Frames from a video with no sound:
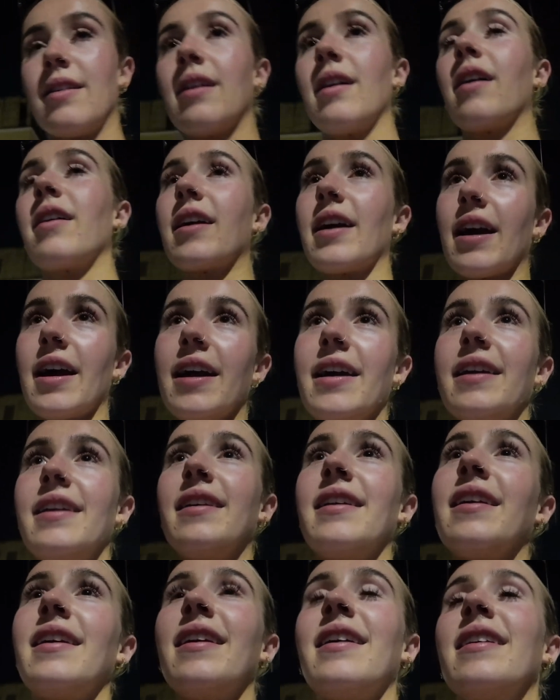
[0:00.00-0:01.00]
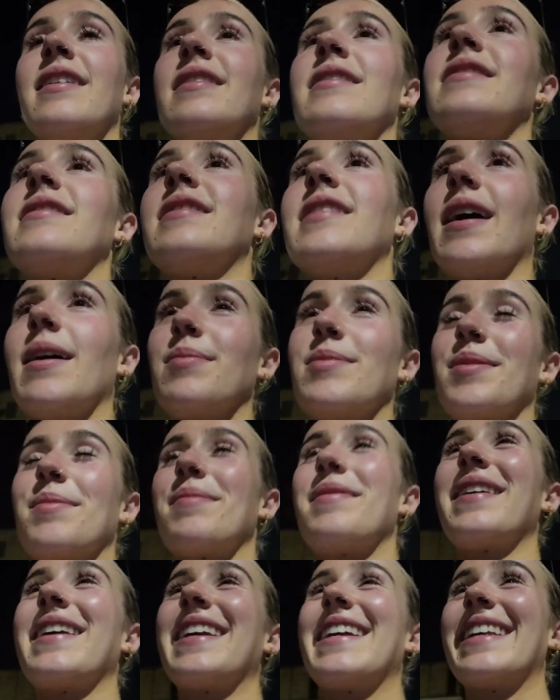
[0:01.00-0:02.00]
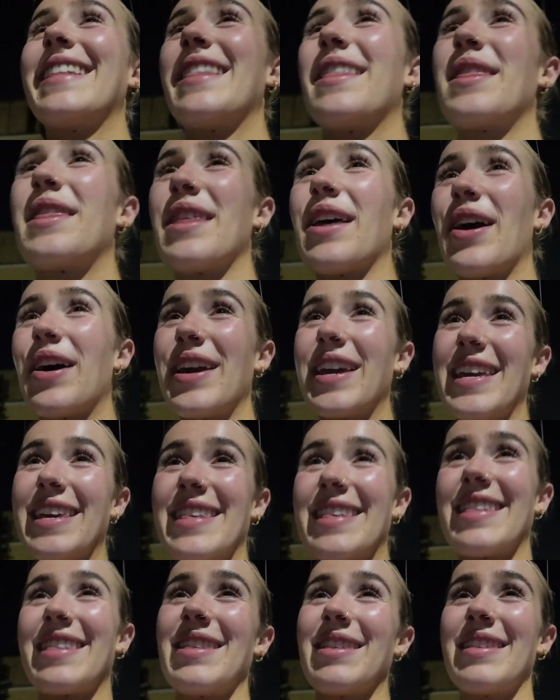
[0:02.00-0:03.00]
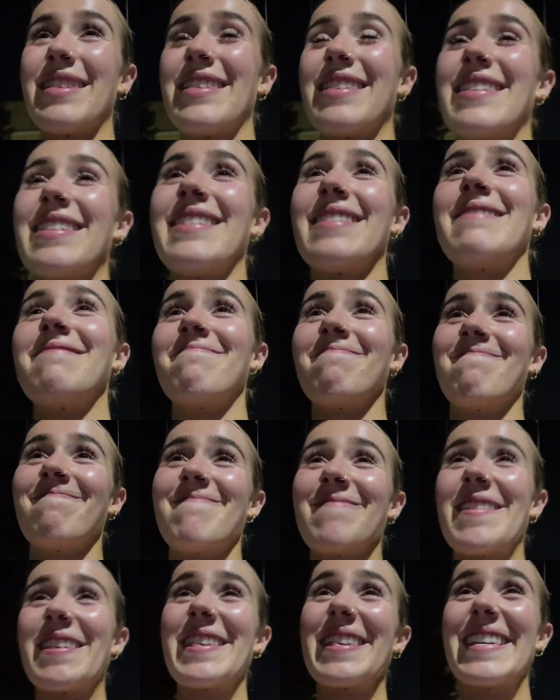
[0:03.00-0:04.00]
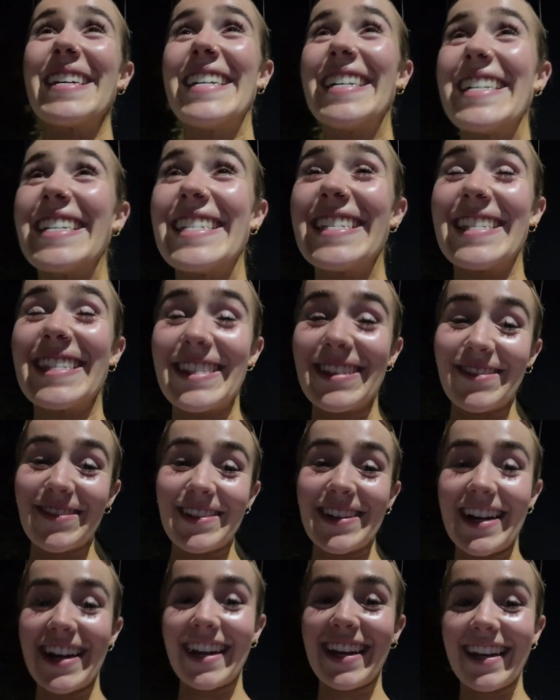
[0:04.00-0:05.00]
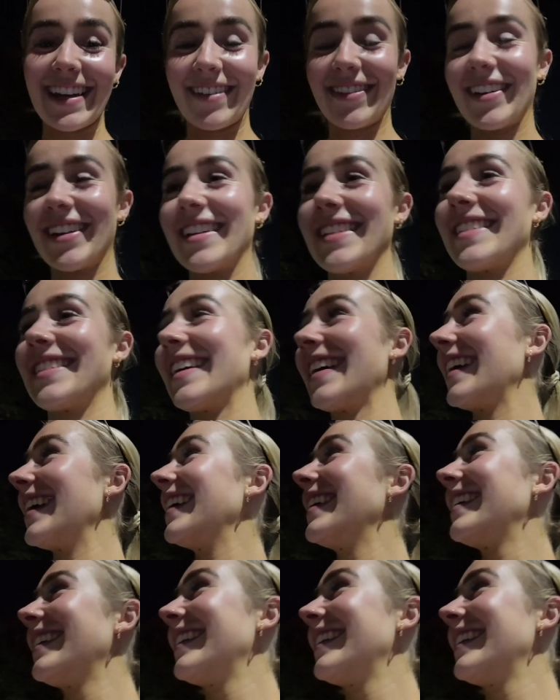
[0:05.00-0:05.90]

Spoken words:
Okay. Steps, I'm thinking 33, I'm going to say.